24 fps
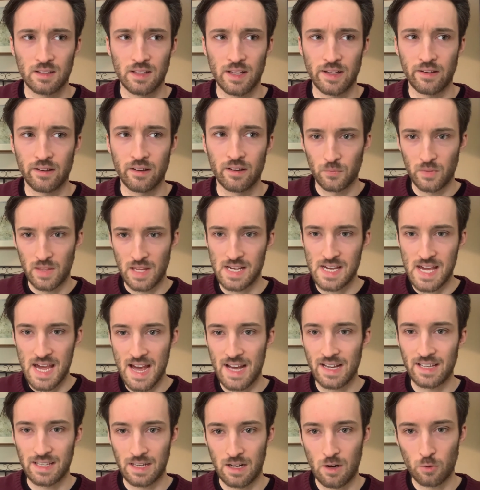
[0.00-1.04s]
Like, they
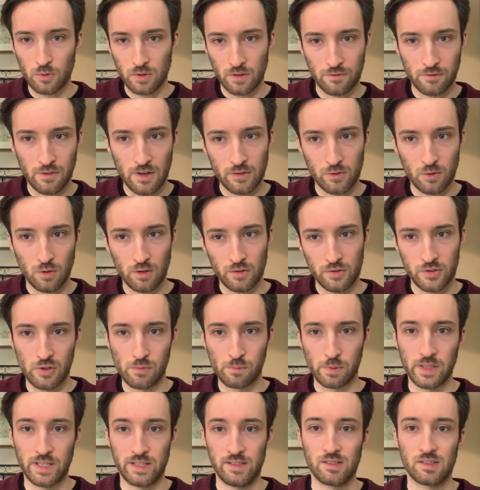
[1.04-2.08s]
can't get out the front door
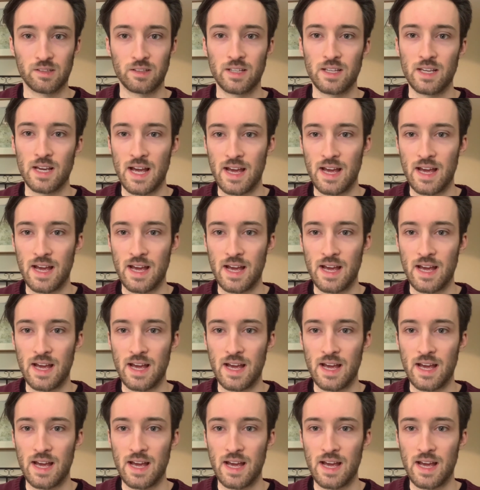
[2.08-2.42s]
super easily.